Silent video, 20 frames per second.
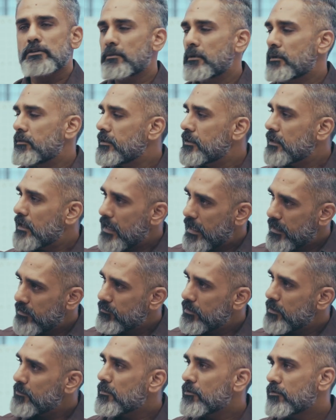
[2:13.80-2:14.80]
between the
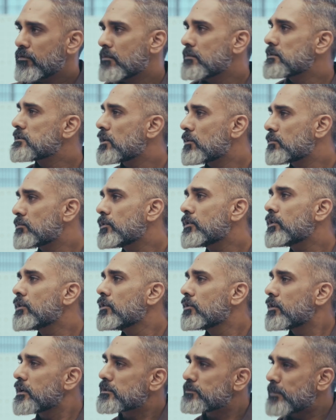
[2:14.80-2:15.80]
lightweight performance output,
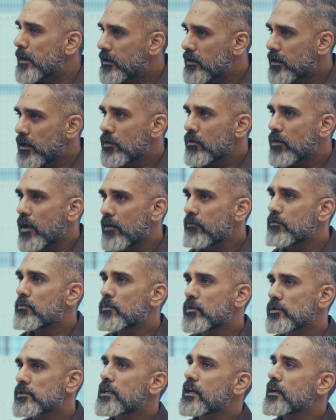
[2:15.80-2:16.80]
you're expecting to have a
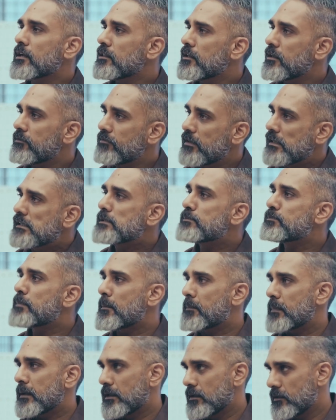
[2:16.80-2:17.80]
motorcycle that feels
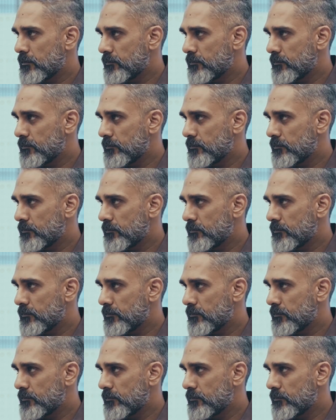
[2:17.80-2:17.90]
peppy.